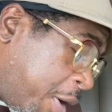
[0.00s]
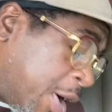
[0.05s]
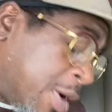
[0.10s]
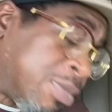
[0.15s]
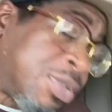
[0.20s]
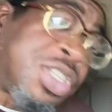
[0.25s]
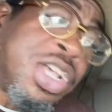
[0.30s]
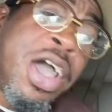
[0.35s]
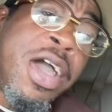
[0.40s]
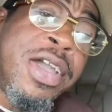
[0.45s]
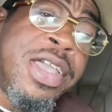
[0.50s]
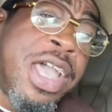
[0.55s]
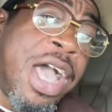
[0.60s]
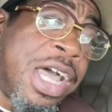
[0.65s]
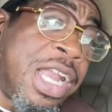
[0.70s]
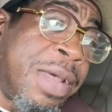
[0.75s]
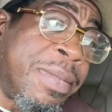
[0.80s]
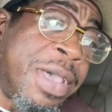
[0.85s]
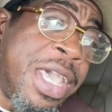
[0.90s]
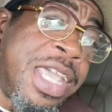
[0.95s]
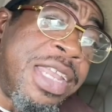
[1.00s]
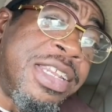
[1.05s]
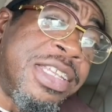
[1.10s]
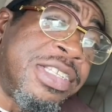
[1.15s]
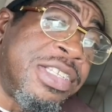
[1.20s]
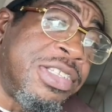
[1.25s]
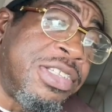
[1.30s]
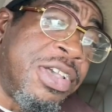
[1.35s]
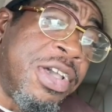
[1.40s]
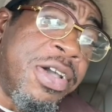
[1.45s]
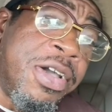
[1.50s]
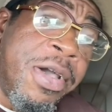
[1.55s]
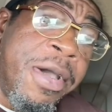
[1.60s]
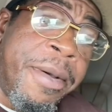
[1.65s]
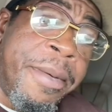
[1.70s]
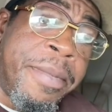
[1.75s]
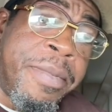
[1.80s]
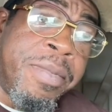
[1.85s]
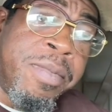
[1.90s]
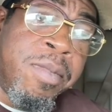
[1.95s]
I'm sorry, y'all. I'm eating. This is good.
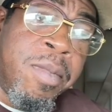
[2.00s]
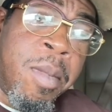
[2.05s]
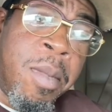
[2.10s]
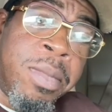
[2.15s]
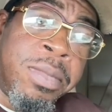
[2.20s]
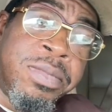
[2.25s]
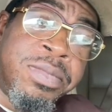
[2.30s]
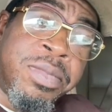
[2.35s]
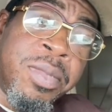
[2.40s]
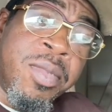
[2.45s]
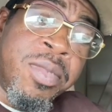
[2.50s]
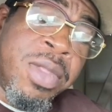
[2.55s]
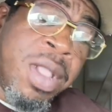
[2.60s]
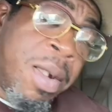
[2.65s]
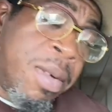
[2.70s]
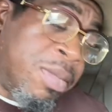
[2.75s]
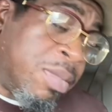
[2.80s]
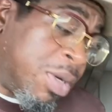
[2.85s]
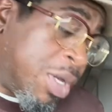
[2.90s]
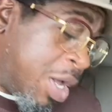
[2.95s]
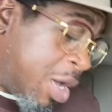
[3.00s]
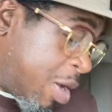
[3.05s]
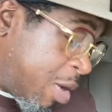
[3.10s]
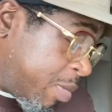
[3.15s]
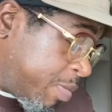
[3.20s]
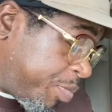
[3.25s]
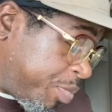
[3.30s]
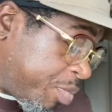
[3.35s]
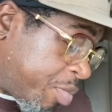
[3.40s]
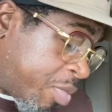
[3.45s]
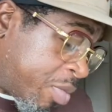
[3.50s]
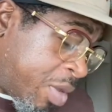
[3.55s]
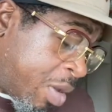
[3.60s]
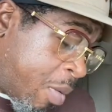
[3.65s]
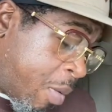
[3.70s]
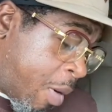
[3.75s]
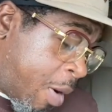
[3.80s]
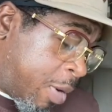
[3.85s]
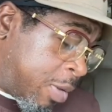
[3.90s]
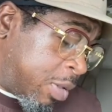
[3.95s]
But um,
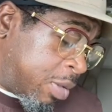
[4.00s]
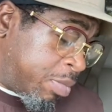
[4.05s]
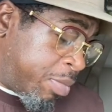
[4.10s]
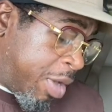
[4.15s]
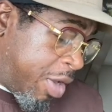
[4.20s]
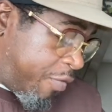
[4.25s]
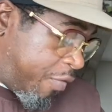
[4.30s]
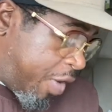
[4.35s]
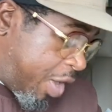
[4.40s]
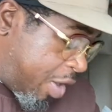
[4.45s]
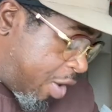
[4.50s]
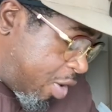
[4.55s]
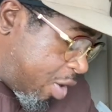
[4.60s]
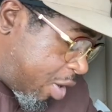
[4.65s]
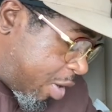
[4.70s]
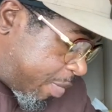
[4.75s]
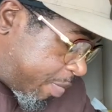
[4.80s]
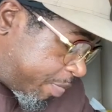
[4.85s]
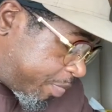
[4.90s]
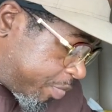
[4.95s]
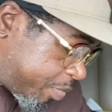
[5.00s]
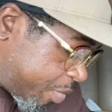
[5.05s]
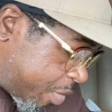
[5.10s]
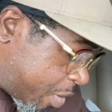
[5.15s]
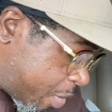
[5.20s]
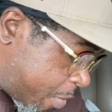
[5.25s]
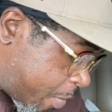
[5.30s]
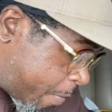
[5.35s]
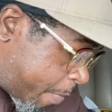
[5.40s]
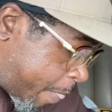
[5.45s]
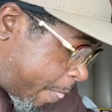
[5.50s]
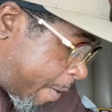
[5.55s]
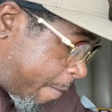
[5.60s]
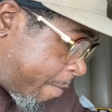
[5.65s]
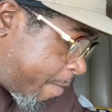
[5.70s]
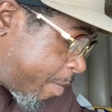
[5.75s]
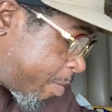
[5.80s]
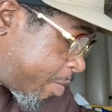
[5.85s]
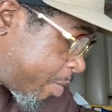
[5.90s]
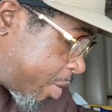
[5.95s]
matter of fact, hold up.
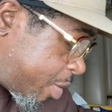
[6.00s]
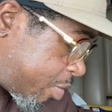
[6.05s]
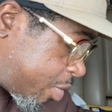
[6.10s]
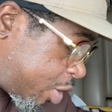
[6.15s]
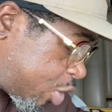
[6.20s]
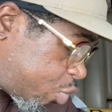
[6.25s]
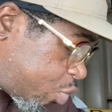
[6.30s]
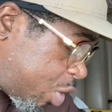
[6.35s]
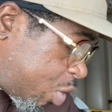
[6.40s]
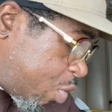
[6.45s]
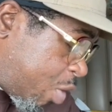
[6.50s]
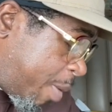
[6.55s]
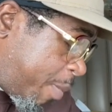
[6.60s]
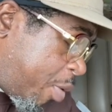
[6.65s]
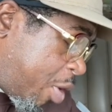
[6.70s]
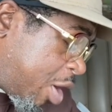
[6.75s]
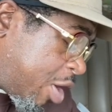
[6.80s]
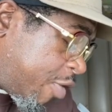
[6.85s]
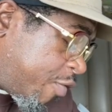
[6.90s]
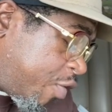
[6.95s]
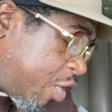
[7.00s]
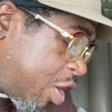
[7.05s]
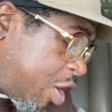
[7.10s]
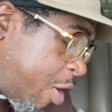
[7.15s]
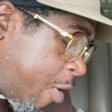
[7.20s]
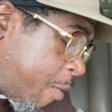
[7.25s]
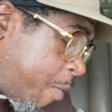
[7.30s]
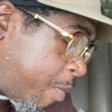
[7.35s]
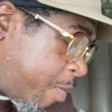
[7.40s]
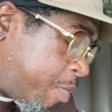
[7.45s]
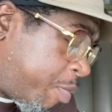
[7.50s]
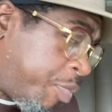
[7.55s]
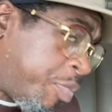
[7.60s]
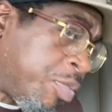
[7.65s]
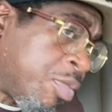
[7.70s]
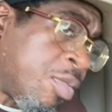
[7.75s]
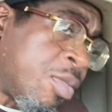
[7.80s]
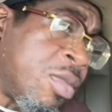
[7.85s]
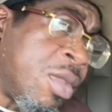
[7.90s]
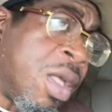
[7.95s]
This really wasn't part of the video.
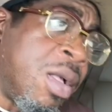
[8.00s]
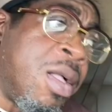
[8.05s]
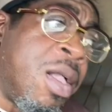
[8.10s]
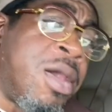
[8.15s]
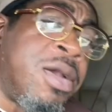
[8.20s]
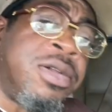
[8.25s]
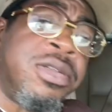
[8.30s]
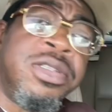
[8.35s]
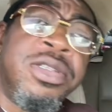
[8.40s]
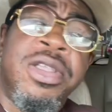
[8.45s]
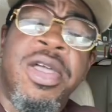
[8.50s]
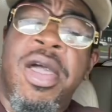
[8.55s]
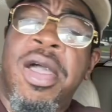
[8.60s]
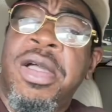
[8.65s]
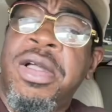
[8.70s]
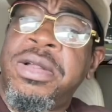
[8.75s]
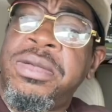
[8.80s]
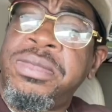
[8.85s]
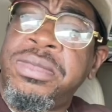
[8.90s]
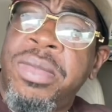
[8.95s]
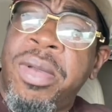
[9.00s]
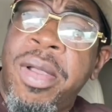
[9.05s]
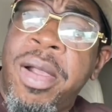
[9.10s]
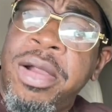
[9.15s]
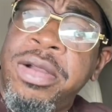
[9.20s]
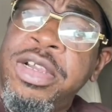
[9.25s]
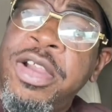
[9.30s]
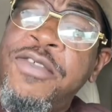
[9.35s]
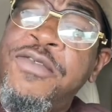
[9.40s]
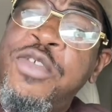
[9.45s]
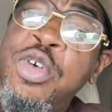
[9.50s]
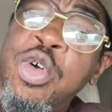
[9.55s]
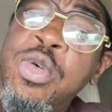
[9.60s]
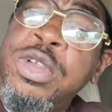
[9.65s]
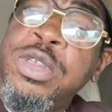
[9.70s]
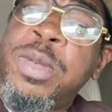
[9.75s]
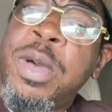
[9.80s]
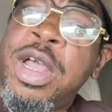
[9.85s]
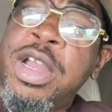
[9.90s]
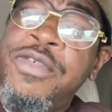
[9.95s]
The um, the food was
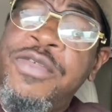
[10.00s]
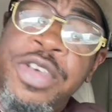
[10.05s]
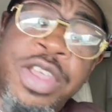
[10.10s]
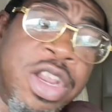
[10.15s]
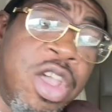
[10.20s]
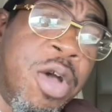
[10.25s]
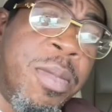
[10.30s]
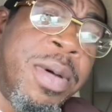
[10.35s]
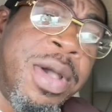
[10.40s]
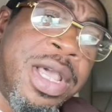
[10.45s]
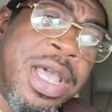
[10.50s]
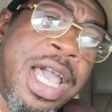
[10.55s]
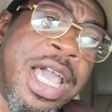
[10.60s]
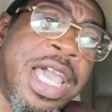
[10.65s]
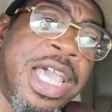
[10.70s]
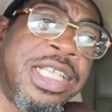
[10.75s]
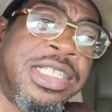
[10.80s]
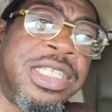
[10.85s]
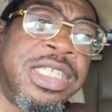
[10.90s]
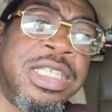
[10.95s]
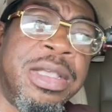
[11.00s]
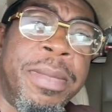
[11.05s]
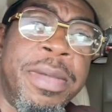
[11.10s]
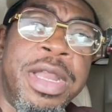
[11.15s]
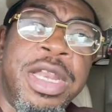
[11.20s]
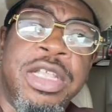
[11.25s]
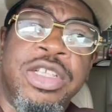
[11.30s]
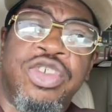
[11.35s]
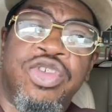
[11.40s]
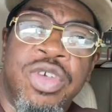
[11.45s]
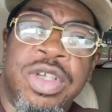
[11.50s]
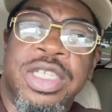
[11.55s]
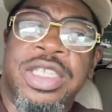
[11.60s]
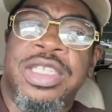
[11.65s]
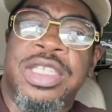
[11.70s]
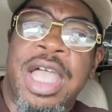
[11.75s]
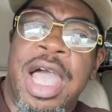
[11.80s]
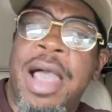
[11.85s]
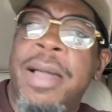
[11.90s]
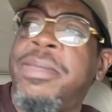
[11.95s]
part of the video, but I guess since I'm at the truck
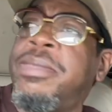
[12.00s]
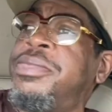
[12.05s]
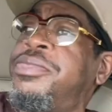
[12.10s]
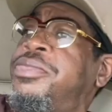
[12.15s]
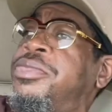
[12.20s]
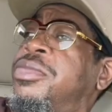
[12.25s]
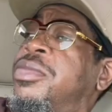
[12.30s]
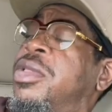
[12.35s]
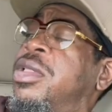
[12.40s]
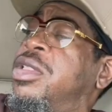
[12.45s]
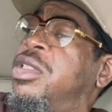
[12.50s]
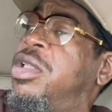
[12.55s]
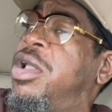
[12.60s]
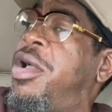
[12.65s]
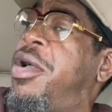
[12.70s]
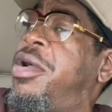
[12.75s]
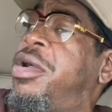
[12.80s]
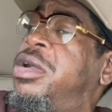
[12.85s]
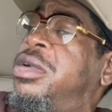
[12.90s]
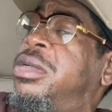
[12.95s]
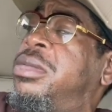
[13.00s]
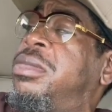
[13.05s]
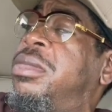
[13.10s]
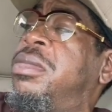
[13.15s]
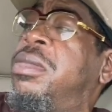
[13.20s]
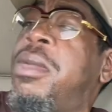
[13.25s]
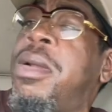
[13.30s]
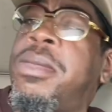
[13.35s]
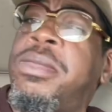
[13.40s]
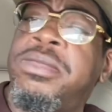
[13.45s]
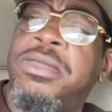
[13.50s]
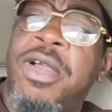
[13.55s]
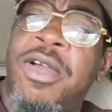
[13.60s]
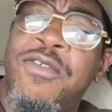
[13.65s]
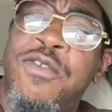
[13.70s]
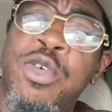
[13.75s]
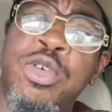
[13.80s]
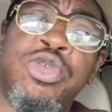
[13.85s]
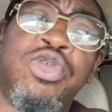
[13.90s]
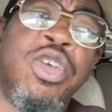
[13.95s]
stop, the um,
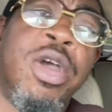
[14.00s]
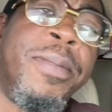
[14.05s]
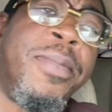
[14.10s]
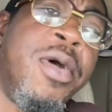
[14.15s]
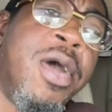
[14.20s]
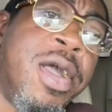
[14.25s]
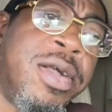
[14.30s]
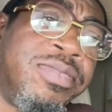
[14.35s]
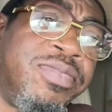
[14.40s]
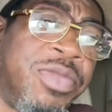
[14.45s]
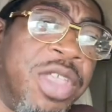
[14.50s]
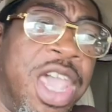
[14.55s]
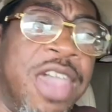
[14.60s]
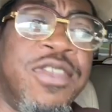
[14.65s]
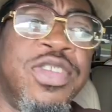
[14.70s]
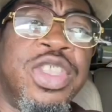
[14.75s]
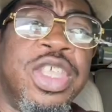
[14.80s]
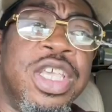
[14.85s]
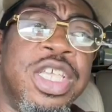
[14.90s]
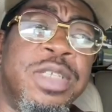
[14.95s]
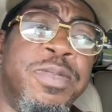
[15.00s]
food truck part, everything is